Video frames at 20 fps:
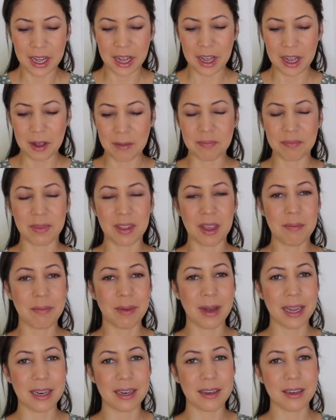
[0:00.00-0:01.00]

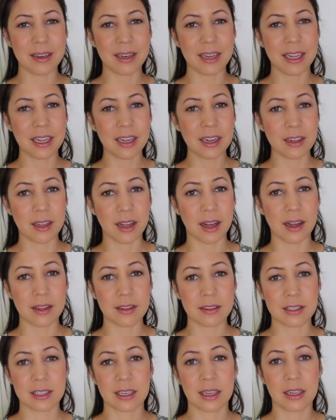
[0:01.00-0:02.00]
But
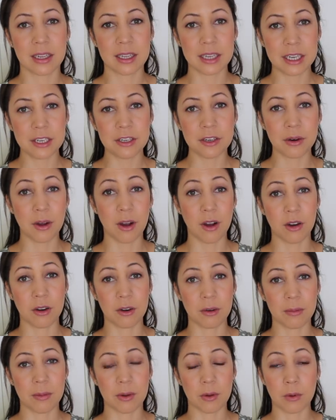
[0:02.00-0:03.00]
eCourses clean your
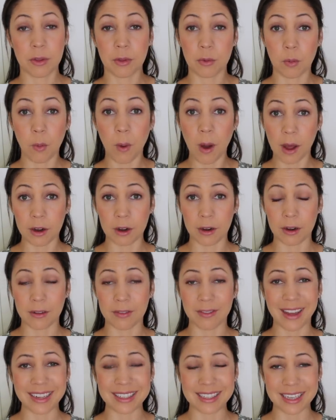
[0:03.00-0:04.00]
home with water.
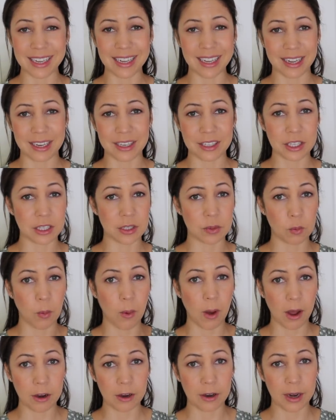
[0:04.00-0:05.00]
That's it, just
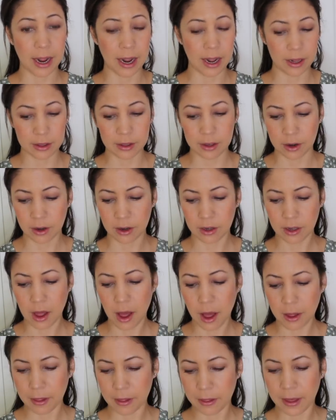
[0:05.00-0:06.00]
water and their
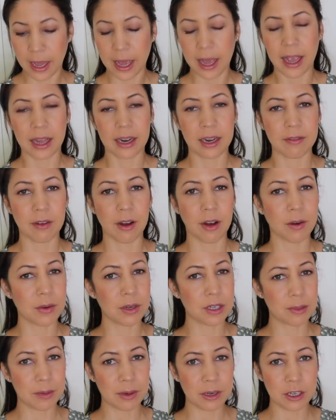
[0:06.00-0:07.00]
cloth. And I've
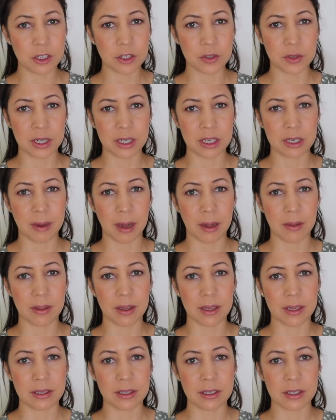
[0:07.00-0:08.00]
always been intrigued about
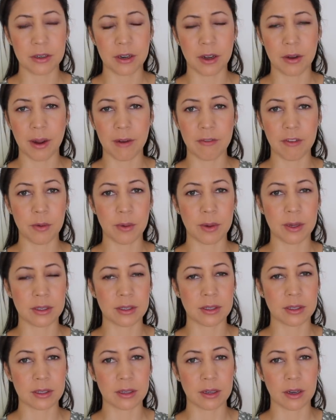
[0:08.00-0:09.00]
this. You know,
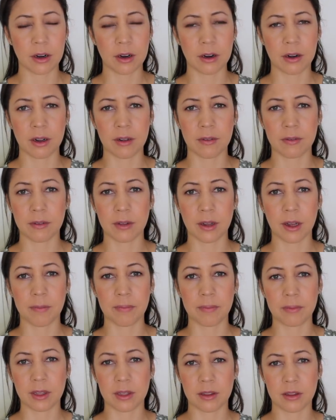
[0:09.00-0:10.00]
everyone's heard of,
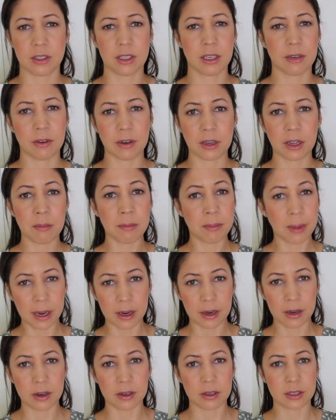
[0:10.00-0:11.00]
there's different
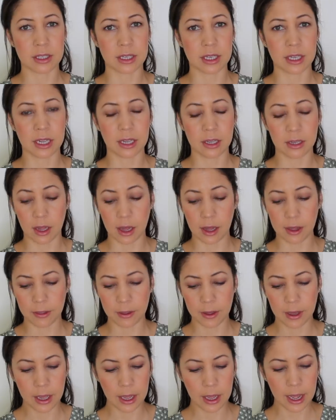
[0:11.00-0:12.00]
competitors to eCourses,
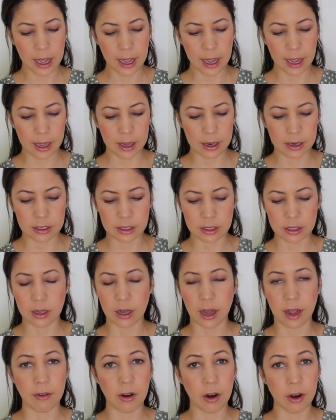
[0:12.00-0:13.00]
and
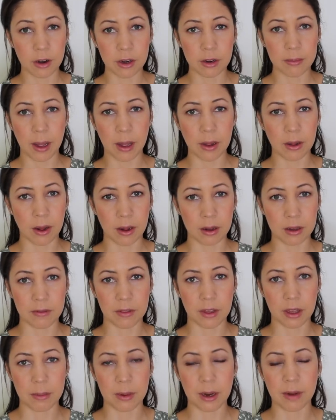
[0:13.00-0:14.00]
I've heard about all of
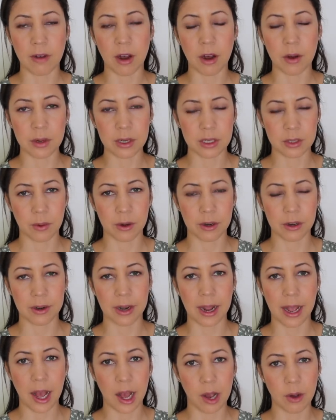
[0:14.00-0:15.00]
them, and I've always wondered,
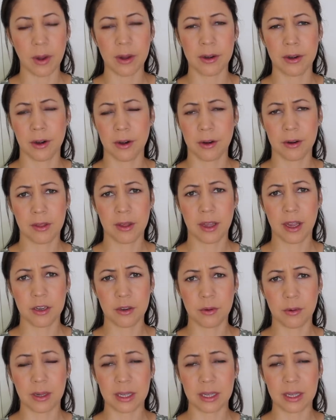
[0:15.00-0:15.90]
how on earth can you